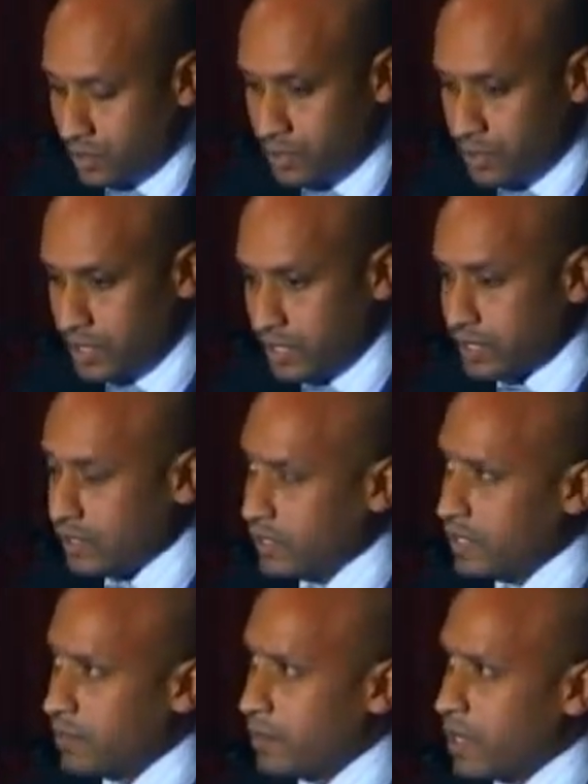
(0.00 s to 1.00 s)

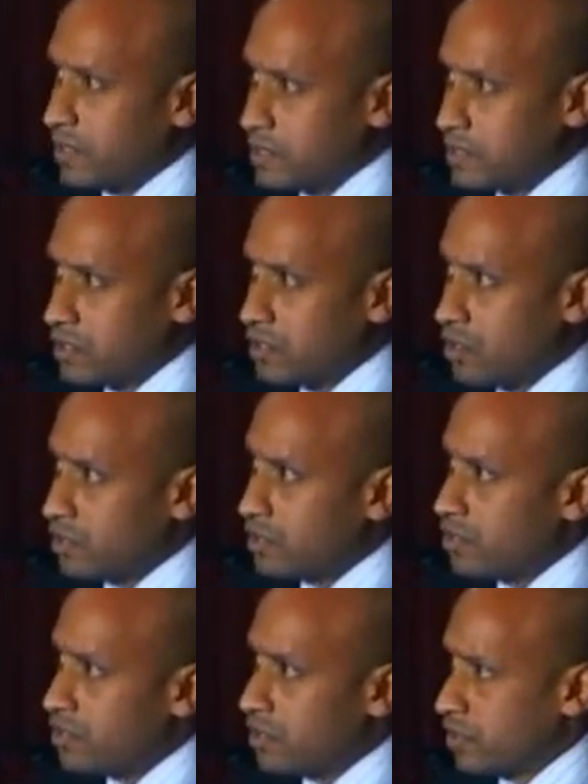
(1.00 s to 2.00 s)
particularly amongst
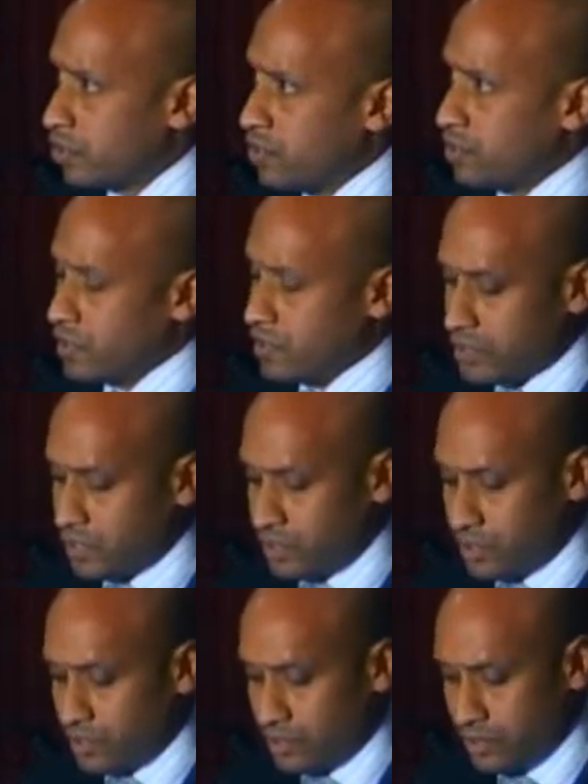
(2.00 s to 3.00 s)
college and university
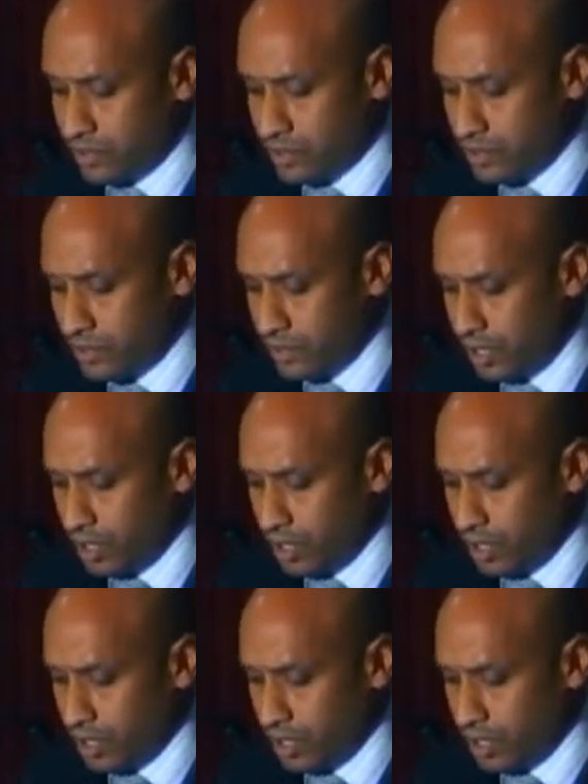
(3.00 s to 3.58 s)
students